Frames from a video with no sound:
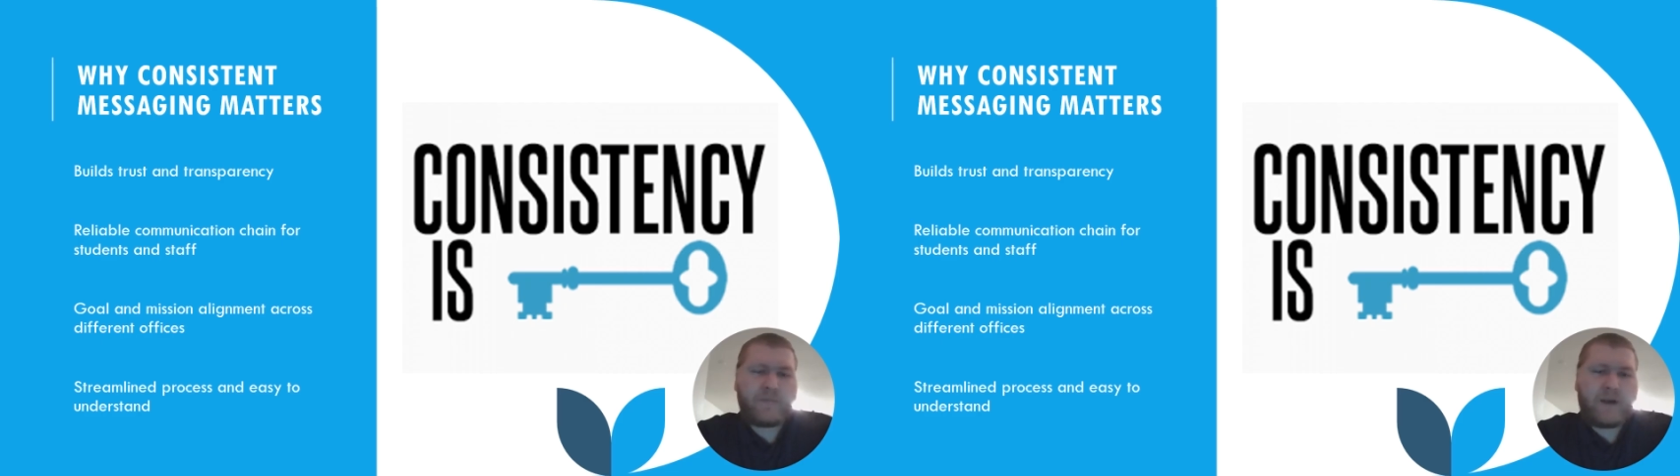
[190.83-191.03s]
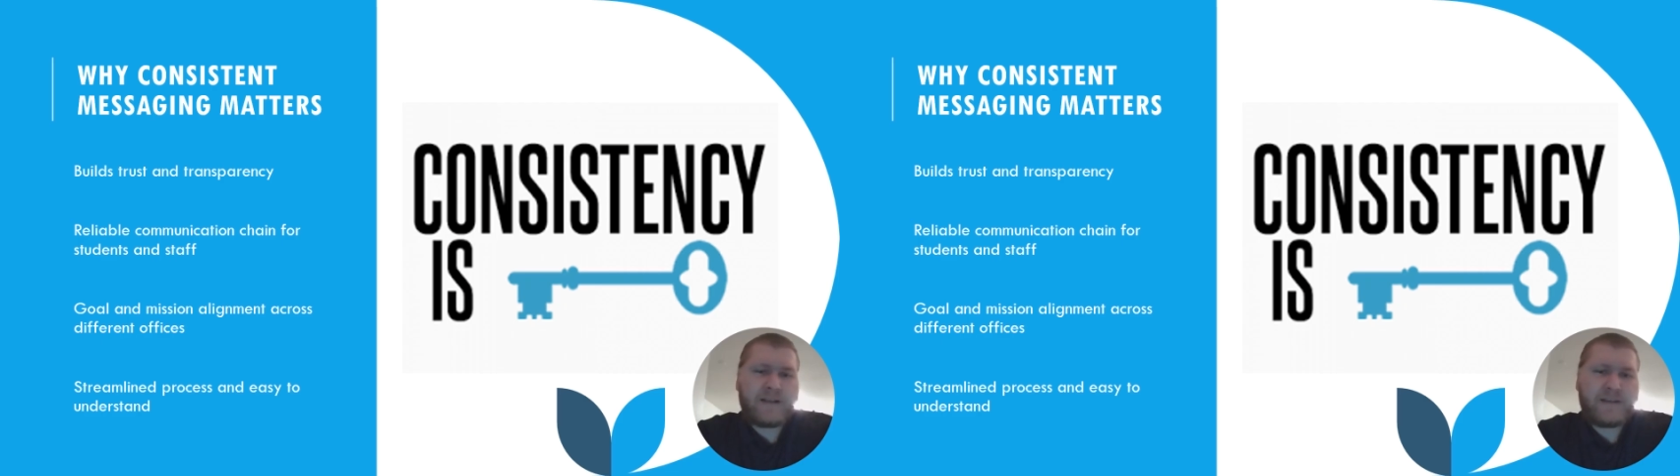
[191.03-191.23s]

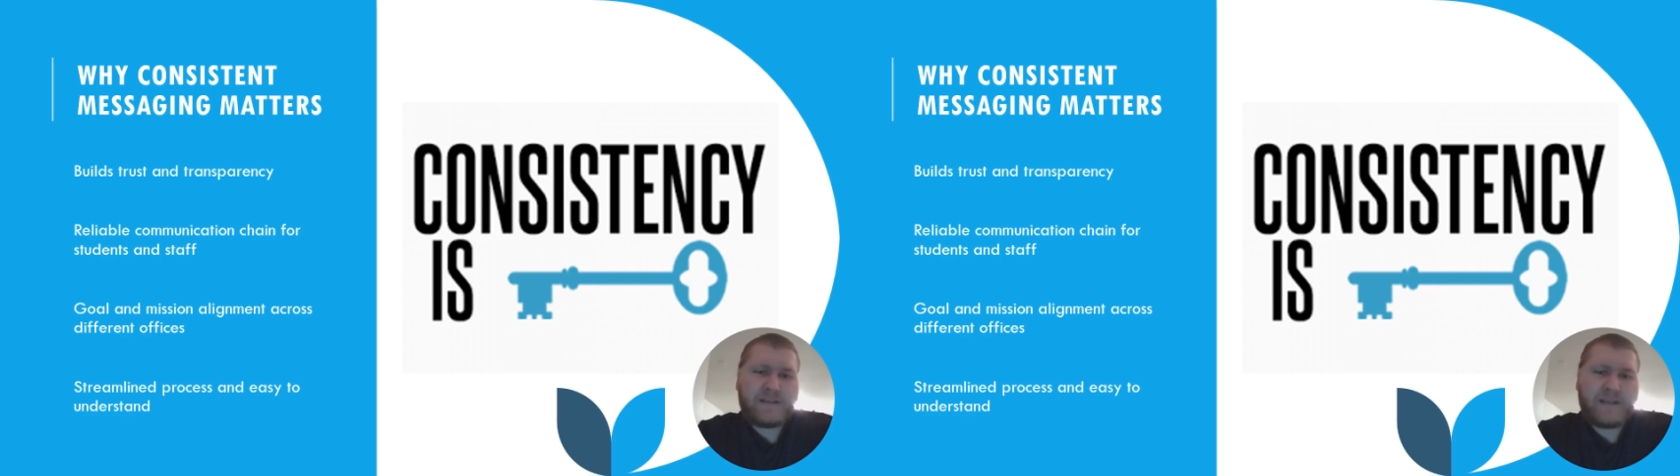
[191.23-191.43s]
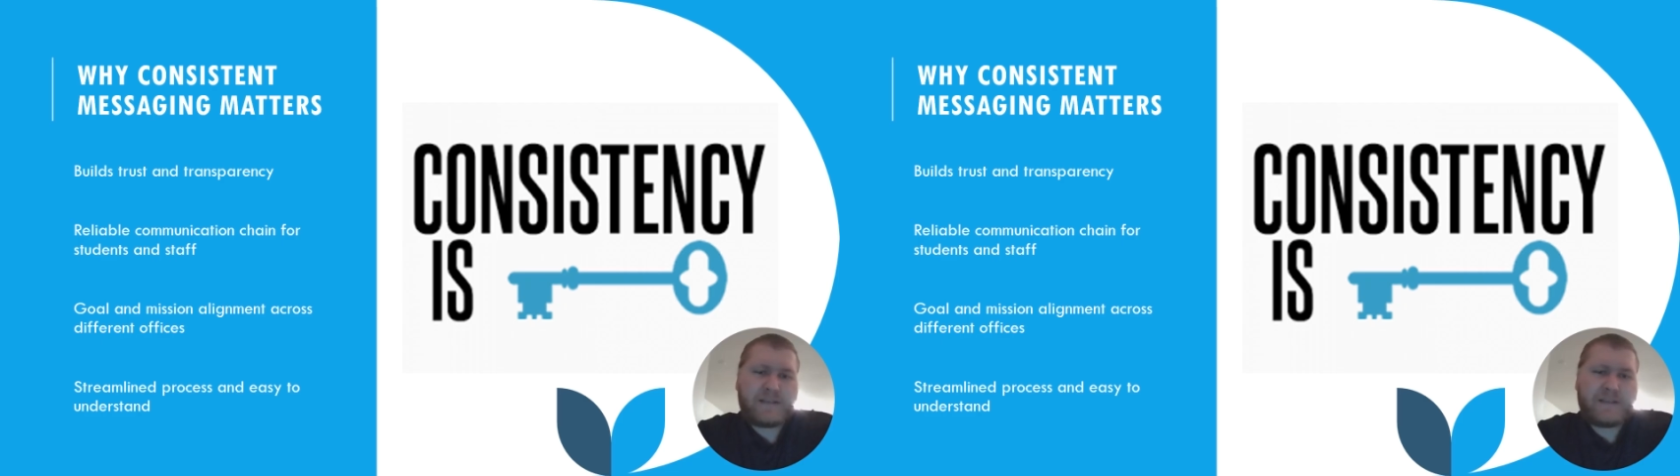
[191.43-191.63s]

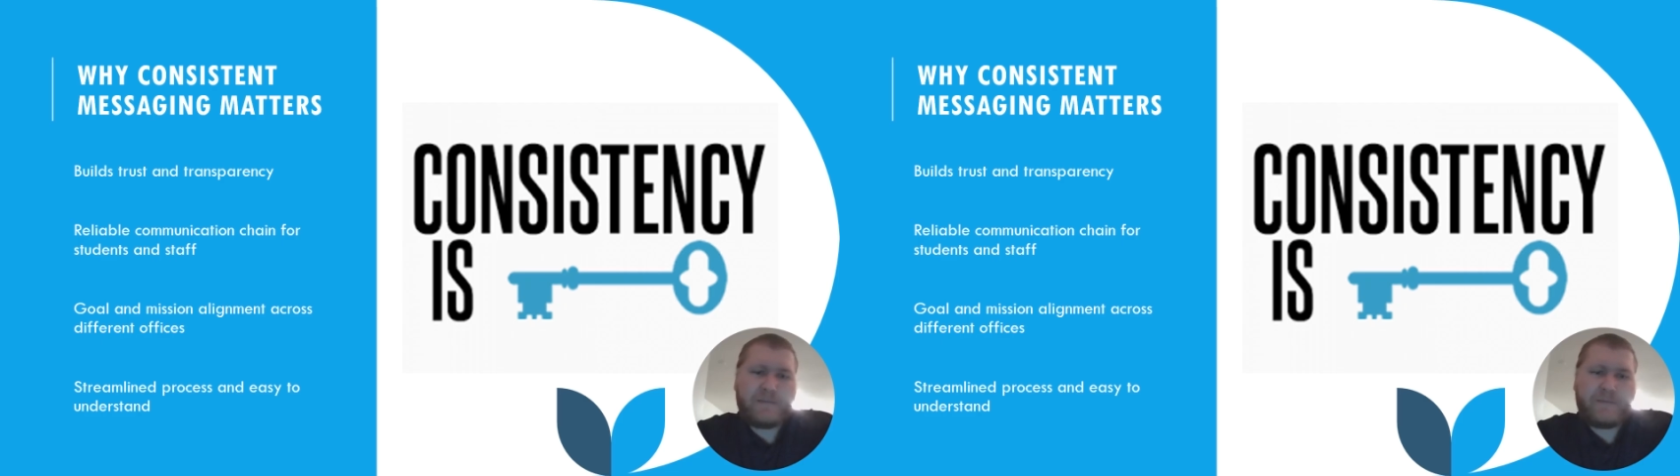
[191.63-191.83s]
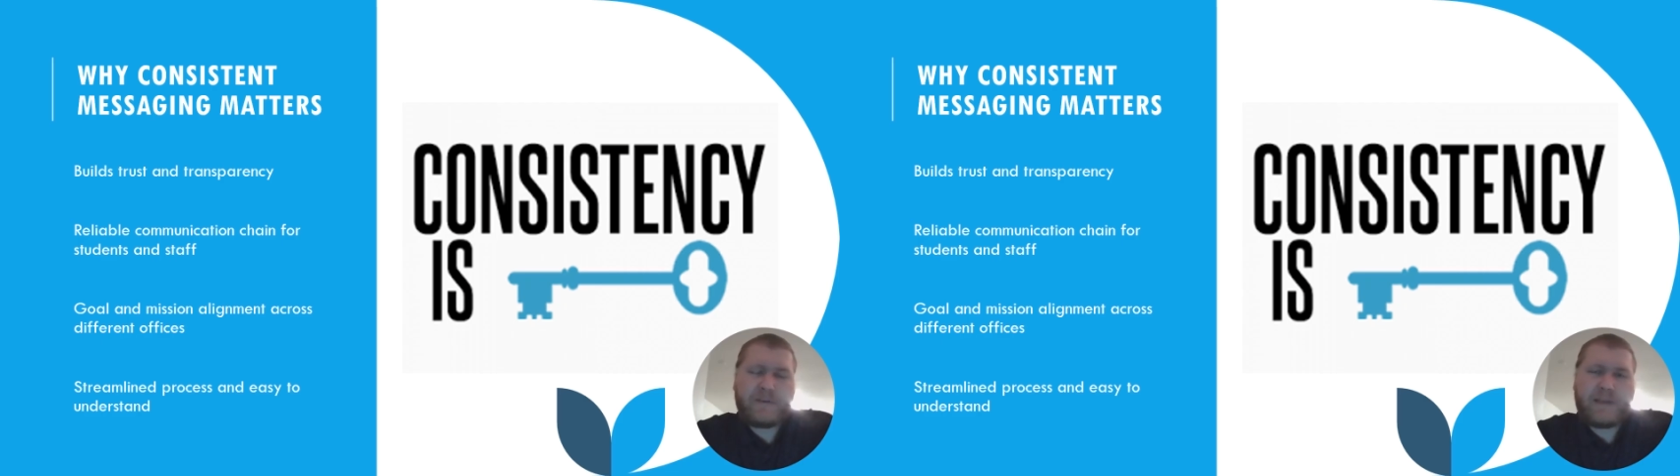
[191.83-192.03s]
process as
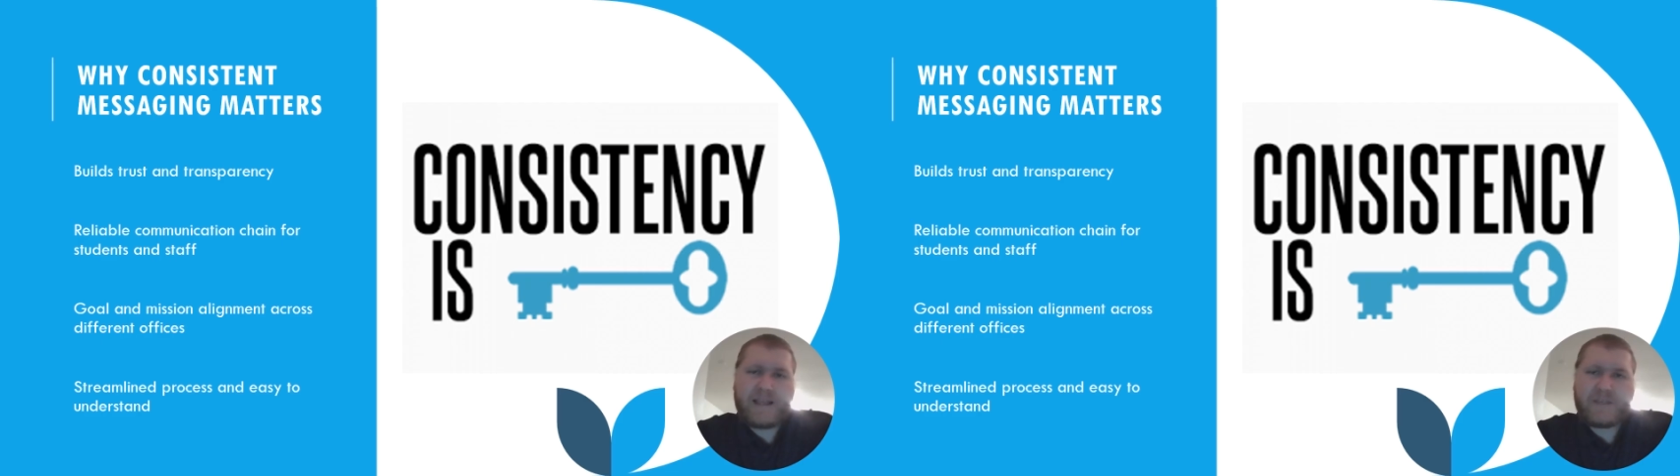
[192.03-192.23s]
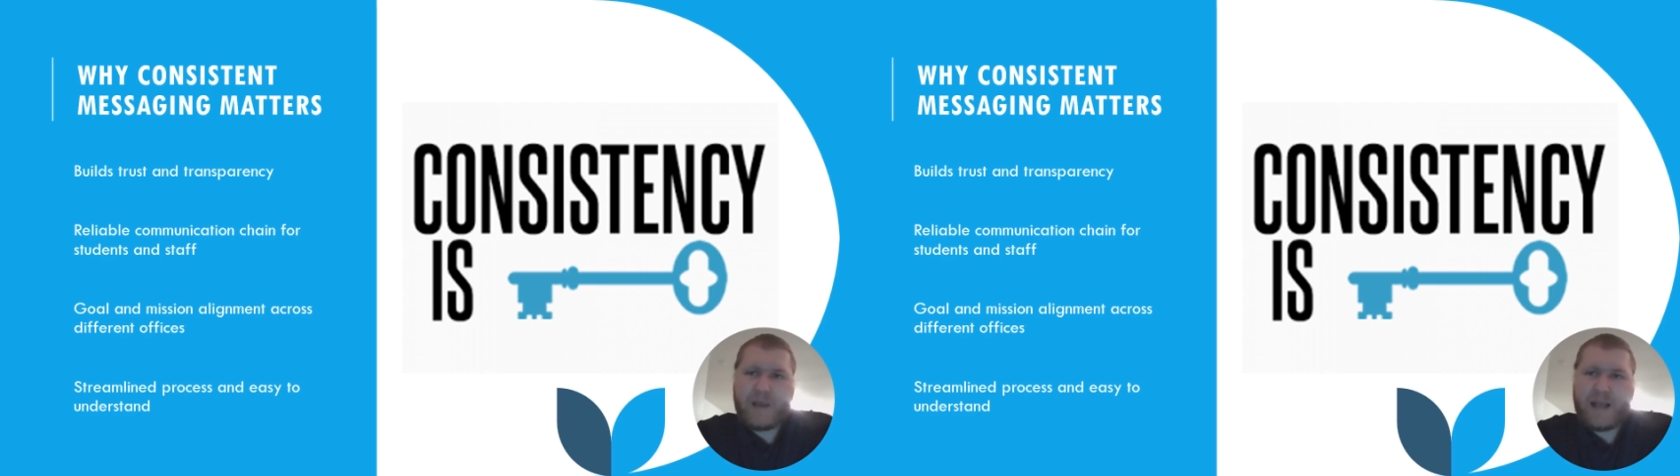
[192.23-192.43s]
simply
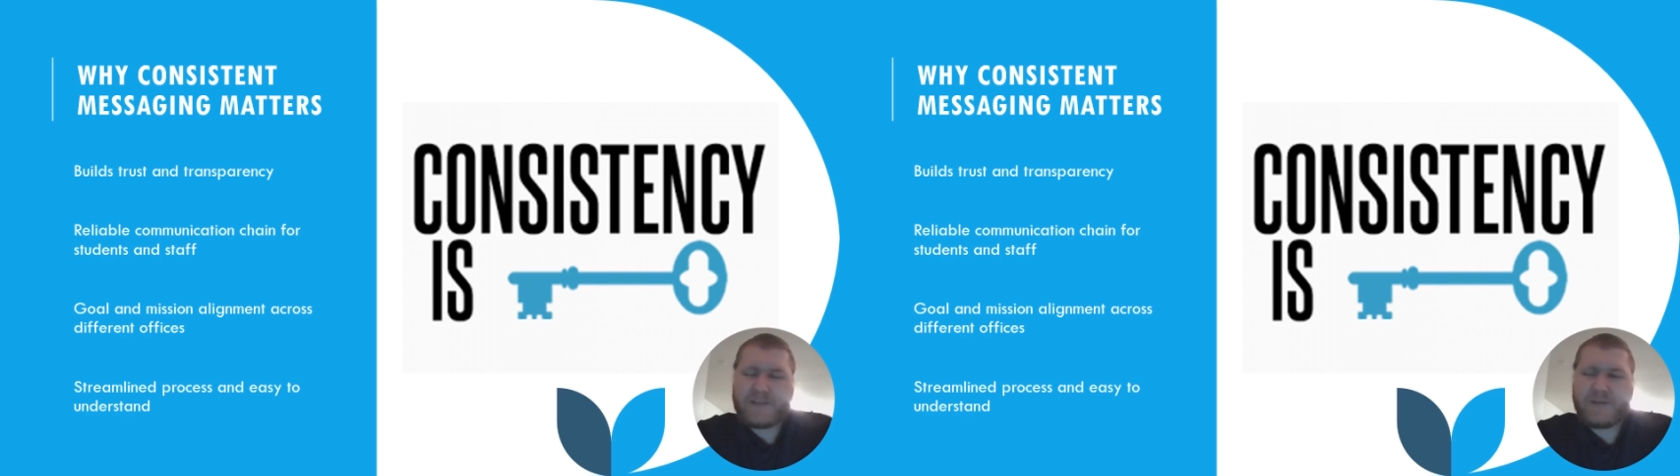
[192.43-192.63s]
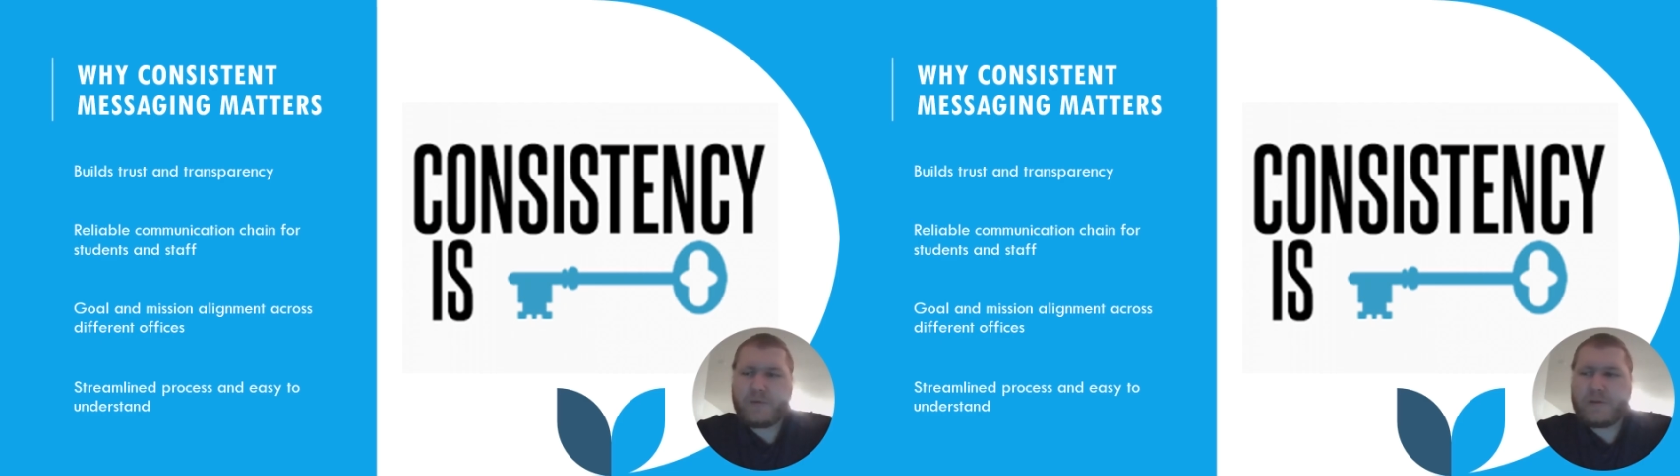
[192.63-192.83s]
as
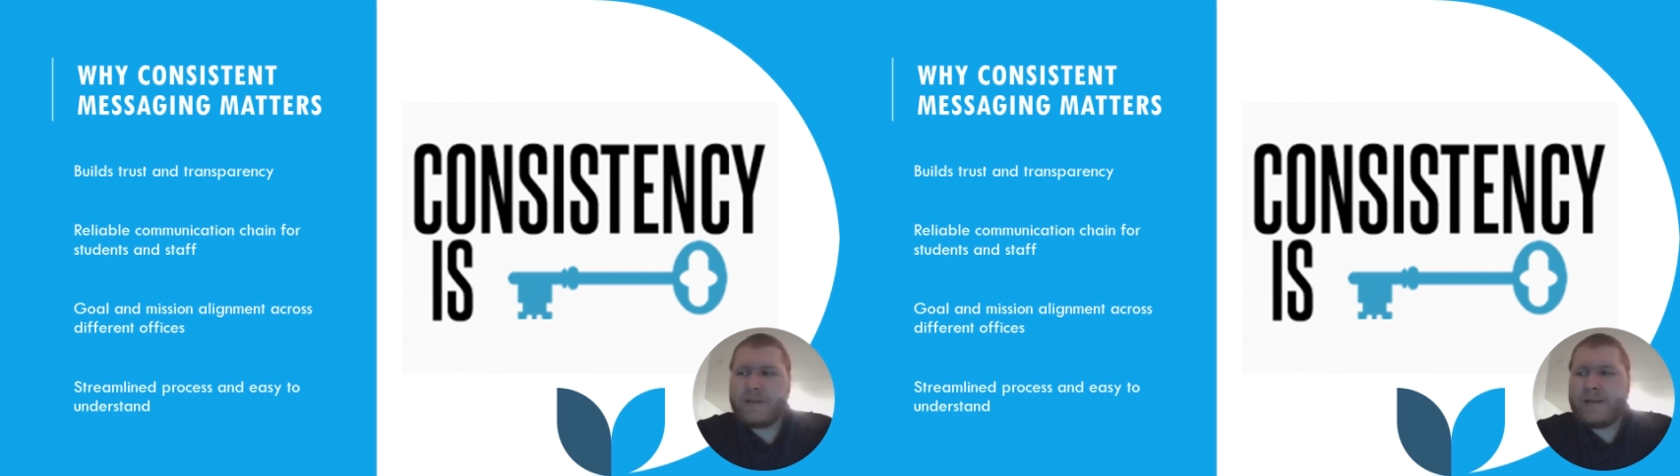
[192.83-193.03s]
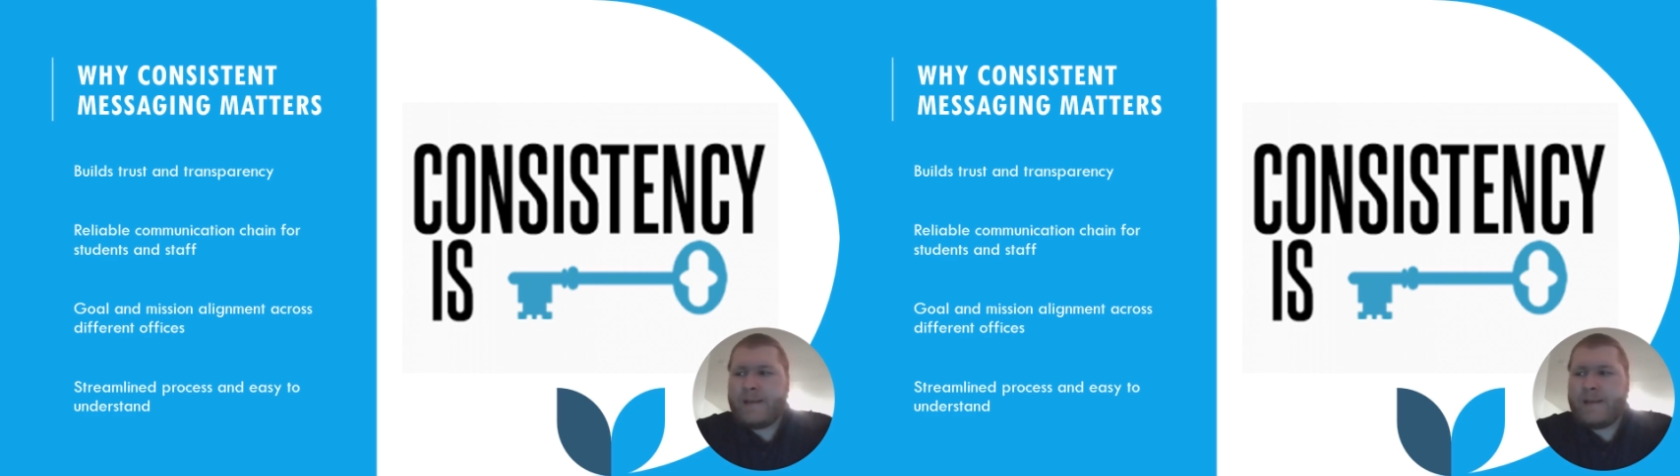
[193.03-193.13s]
possible.